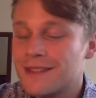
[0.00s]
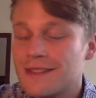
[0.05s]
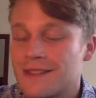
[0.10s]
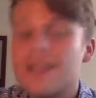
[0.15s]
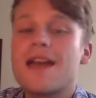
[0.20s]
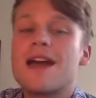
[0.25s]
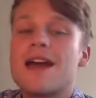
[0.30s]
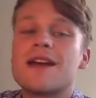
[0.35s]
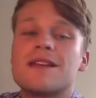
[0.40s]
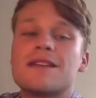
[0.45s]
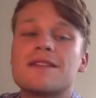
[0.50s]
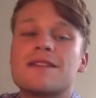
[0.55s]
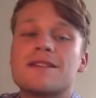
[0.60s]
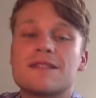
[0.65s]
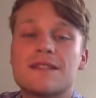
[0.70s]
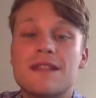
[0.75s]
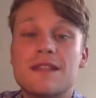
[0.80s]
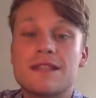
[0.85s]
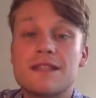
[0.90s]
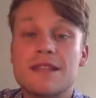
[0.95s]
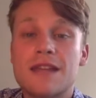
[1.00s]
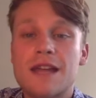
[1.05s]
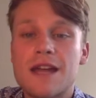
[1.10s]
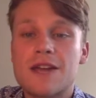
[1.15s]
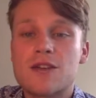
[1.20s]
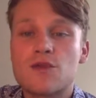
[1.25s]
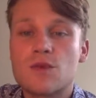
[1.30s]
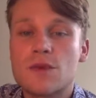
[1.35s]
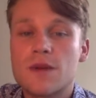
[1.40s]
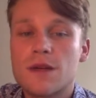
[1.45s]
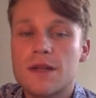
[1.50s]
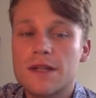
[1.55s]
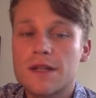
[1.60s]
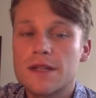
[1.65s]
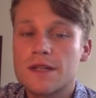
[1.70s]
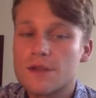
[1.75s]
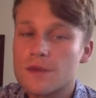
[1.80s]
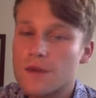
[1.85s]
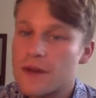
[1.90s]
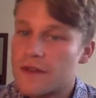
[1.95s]
Yeah, so that's a casual
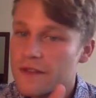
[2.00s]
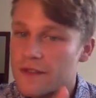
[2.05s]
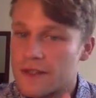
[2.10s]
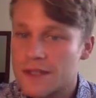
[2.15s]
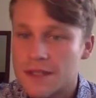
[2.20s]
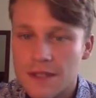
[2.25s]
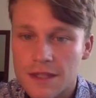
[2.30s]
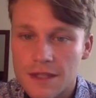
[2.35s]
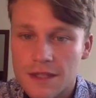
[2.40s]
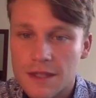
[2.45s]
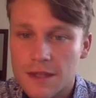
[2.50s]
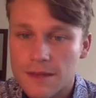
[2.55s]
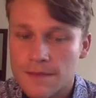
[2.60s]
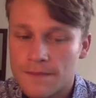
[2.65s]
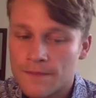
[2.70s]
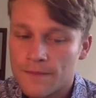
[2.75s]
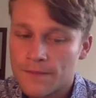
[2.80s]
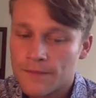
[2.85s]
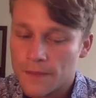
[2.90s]
audience. So obviously,